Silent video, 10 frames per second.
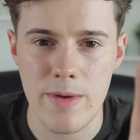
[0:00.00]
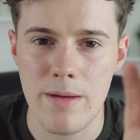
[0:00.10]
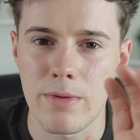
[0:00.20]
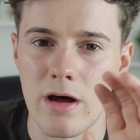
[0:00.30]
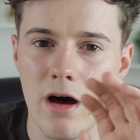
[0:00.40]

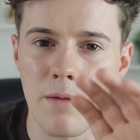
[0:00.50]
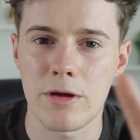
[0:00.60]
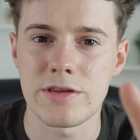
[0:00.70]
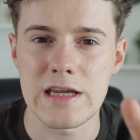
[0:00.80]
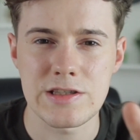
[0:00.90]
remember,
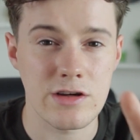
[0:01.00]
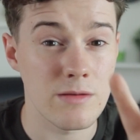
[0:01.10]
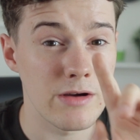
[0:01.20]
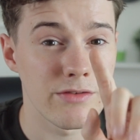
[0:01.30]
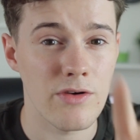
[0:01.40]
upload days are
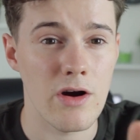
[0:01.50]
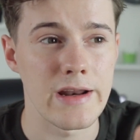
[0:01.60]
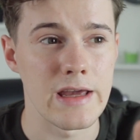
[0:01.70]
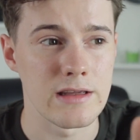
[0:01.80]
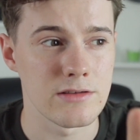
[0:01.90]
going to be on
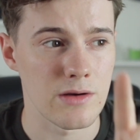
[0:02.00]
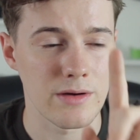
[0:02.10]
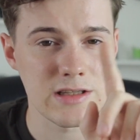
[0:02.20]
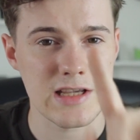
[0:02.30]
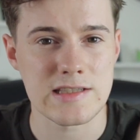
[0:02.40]
Friday. So
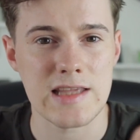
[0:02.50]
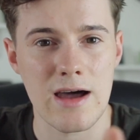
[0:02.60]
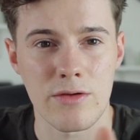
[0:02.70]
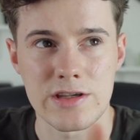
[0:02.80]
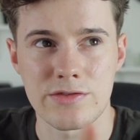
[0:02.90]
I'm going to test
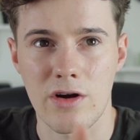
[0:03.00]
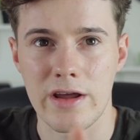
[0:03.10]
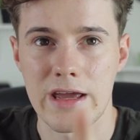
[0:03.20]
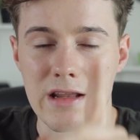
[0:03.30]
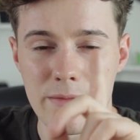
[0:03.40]
that out this
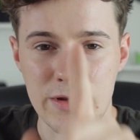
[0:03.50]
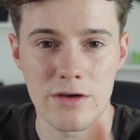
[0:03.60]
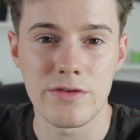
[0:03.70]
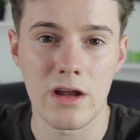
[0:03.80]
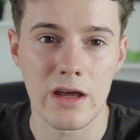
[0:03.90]
Friday. Let me
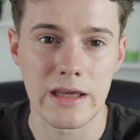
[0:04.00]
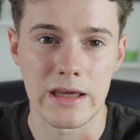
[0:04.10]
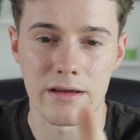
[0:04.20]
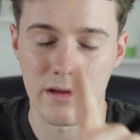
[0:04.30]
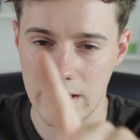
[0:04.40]
know if you like
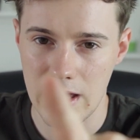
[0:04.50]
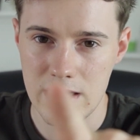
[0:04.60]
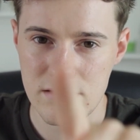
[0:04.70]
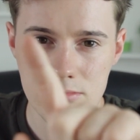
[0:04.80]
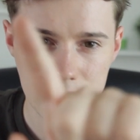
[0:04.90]
it,
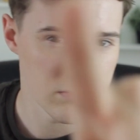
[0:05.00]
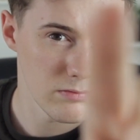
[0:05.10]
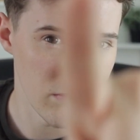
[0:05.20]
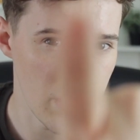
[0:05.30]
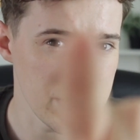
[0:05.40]
okay?
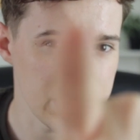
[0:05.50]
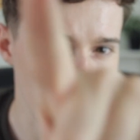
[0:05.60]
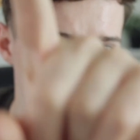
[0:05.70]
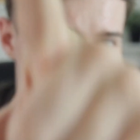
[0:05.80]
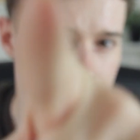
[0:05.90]
Remember to
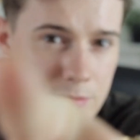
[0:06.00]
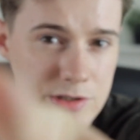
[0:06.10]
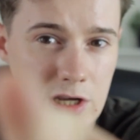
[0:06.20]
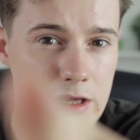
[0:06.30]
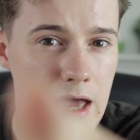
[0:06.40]
do it. Remember
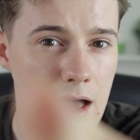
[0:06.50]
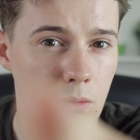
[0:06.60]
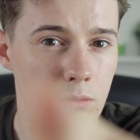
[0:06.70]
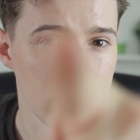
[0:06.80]
to check it out.